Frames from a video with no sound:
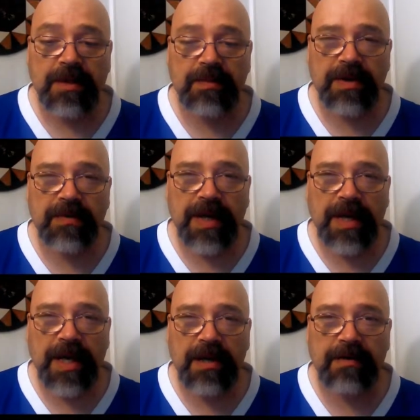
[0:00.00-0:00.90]
I wonder if they
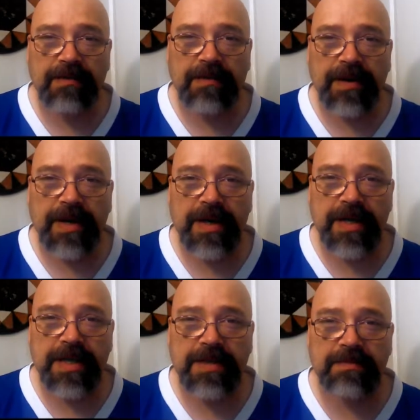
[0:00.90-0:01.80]
got it
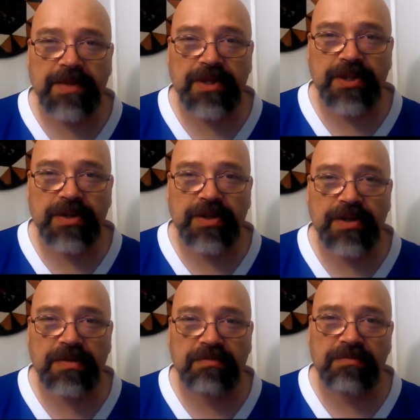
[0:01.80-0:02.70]
from a
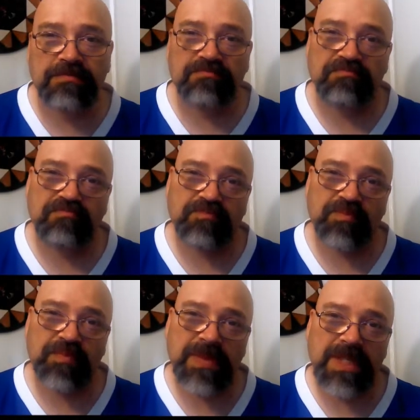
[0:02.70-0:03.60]
certain
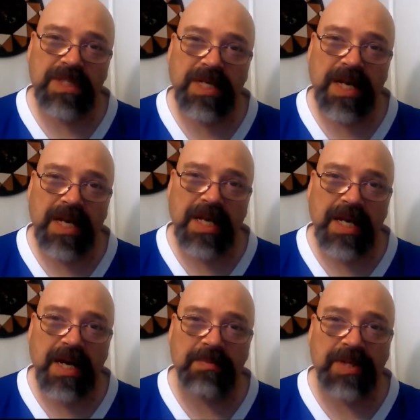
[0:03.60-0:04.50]

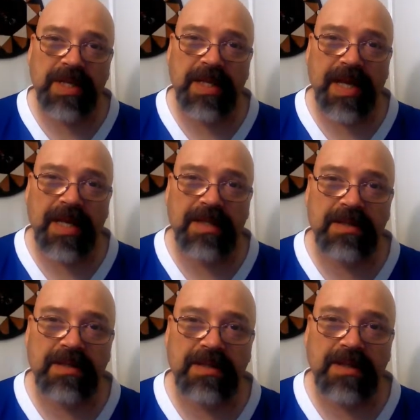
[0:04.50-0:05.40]
company that
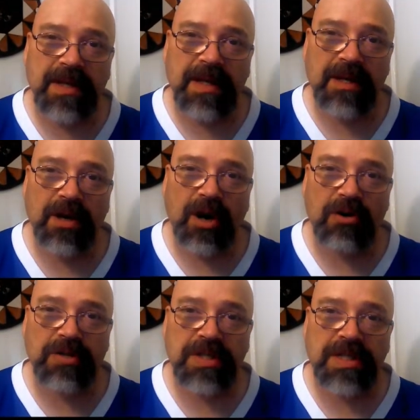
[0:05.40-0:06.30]

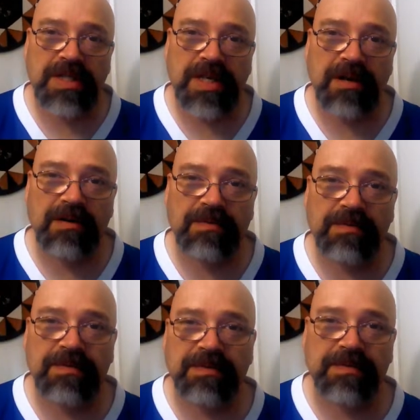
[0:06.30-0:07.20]
calls
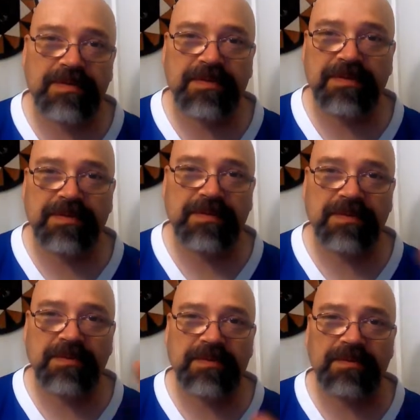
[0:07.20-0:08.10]

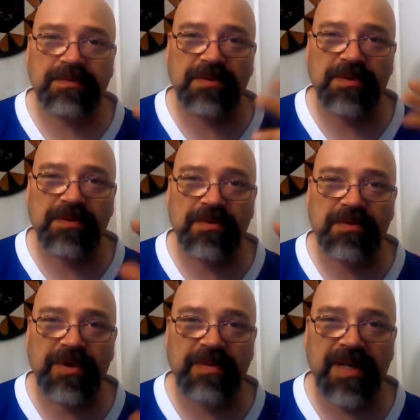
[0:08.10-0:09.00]
itself
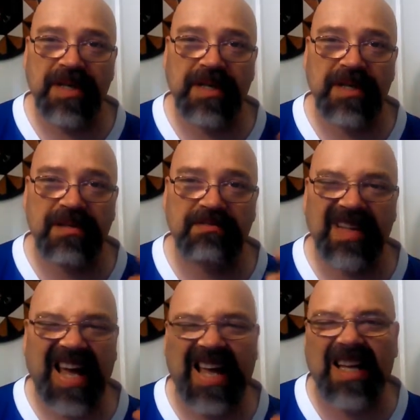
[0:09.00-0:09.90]
Caribbean.
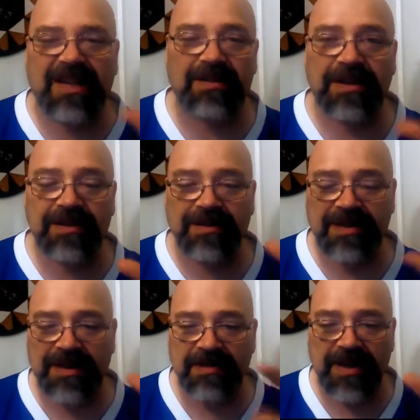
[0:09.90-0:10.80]
I don't know,
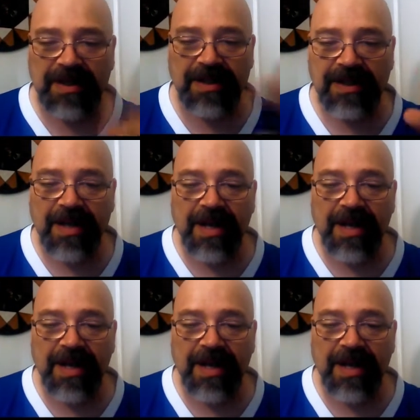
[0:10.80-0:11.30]
something like that.